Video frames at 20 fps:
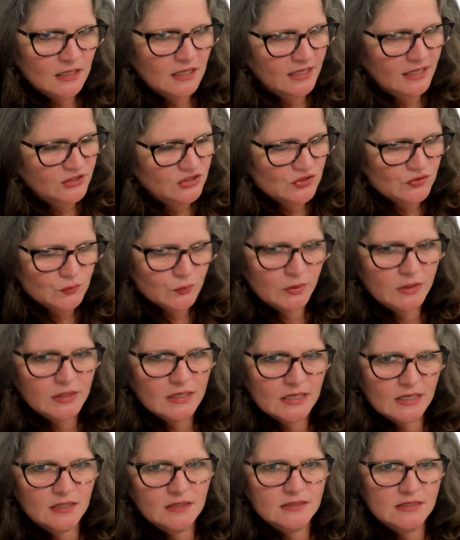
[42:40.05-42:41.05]
like just
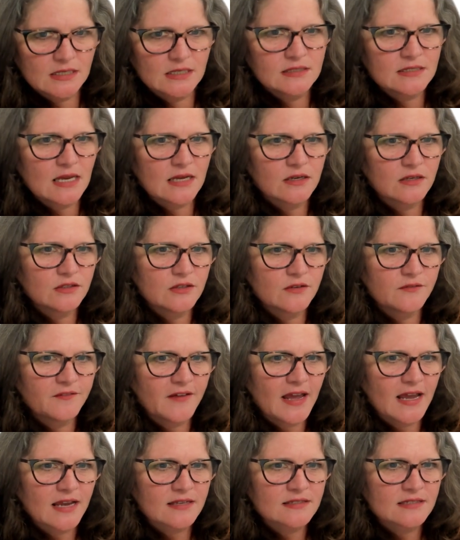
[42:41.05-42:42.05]
really dig down into
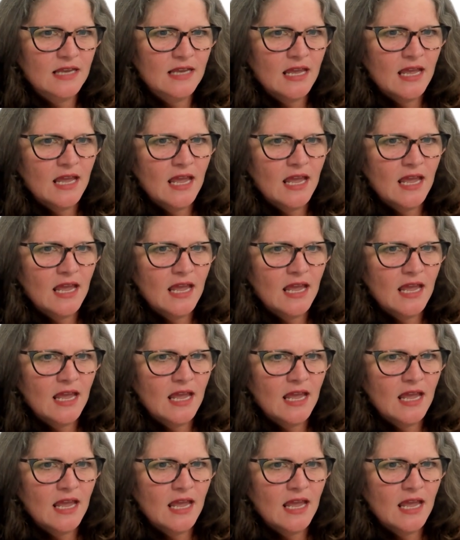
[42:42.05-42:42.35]
facts.